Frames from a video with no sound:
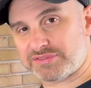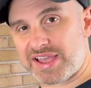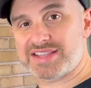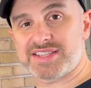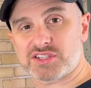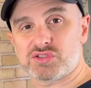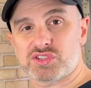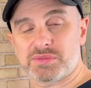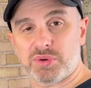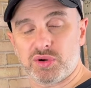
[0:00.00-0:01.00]
as extra
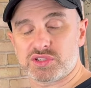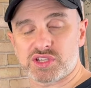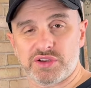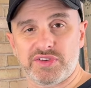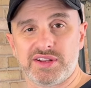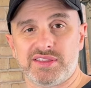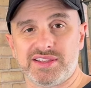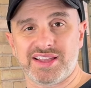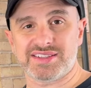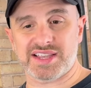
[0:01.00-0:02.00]
support, so if anything
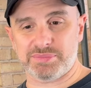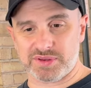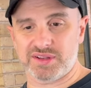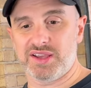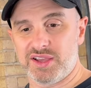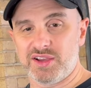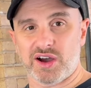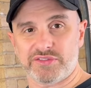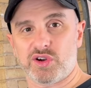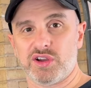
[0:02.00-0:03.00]
does happen,
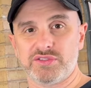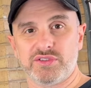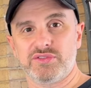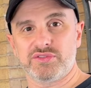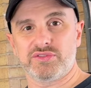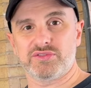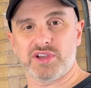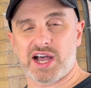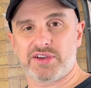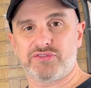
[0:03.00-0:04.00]
I've got
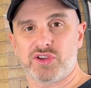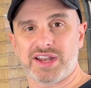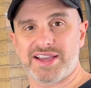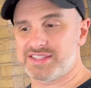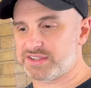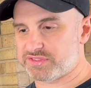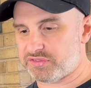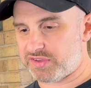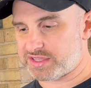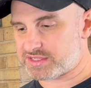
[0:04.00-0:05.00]
a few layers of
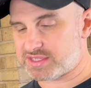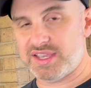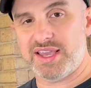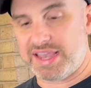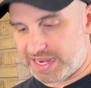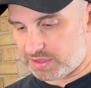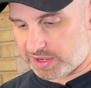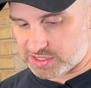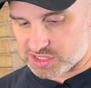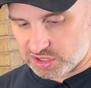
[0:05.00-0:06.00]
defense.
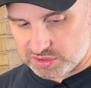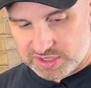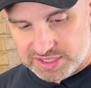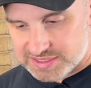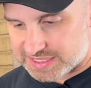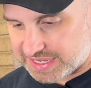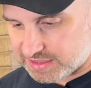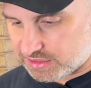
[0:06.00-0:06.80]
Anyway, so to get